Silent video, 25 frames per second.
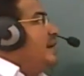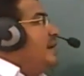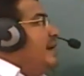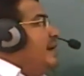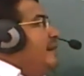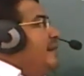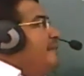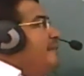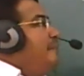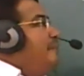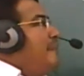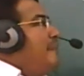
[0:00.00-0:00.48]

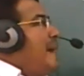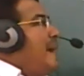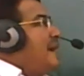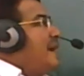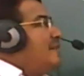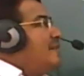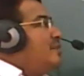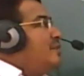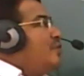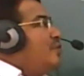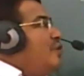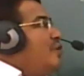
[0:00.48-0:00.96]

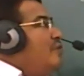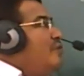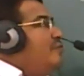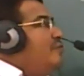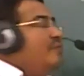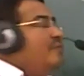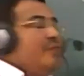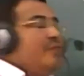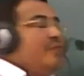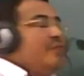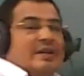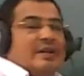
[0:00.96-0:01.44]
impact of
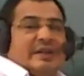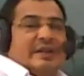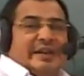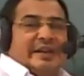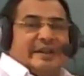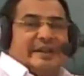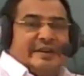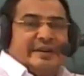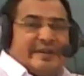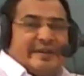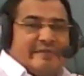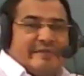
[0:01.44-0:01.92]

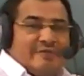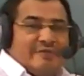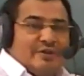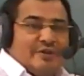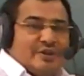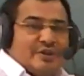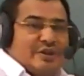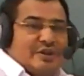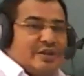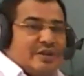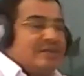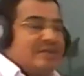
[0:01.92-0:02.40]
green
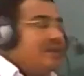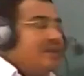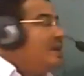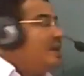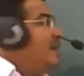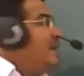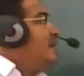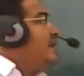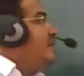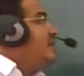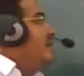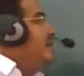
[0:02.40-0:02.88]
revolution
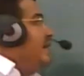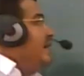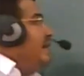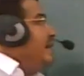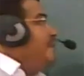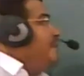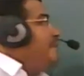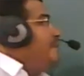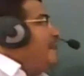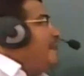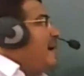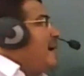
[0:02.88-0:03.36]

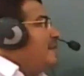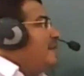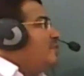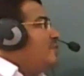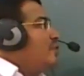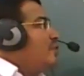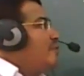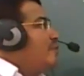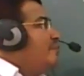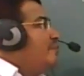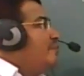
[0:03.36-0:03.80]
impact of